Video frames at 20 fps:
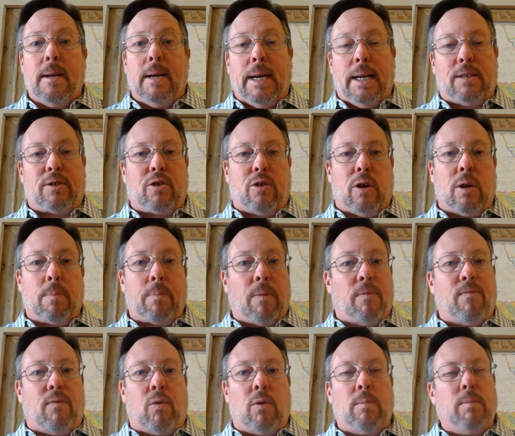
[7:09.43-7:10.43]
It's going to
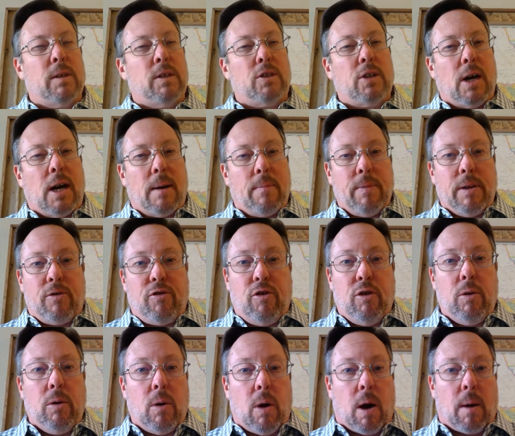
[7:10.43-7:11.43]
perform the job that
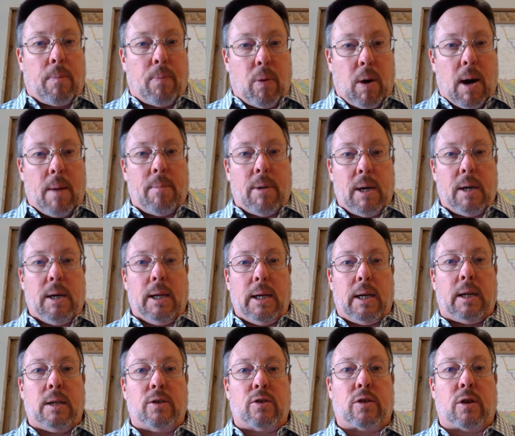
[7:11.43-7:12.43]
you are primarily
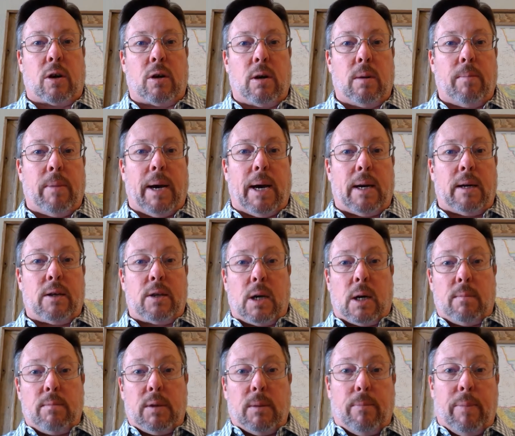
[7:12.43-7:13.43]
concerned about in
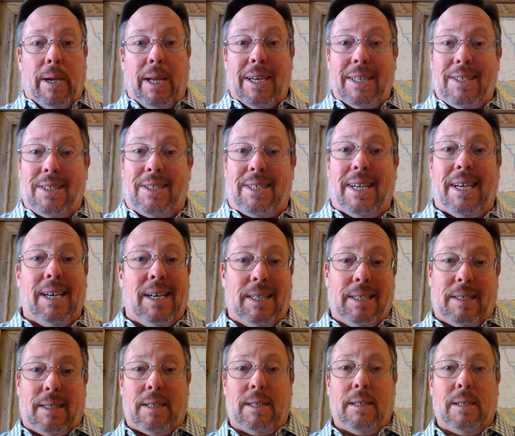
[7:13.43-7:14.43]
terms of being a
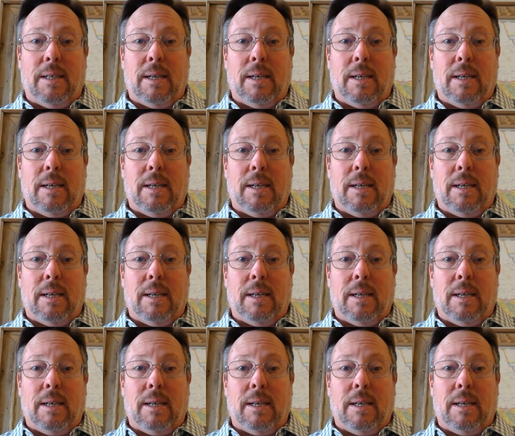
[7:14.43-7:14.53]
sealant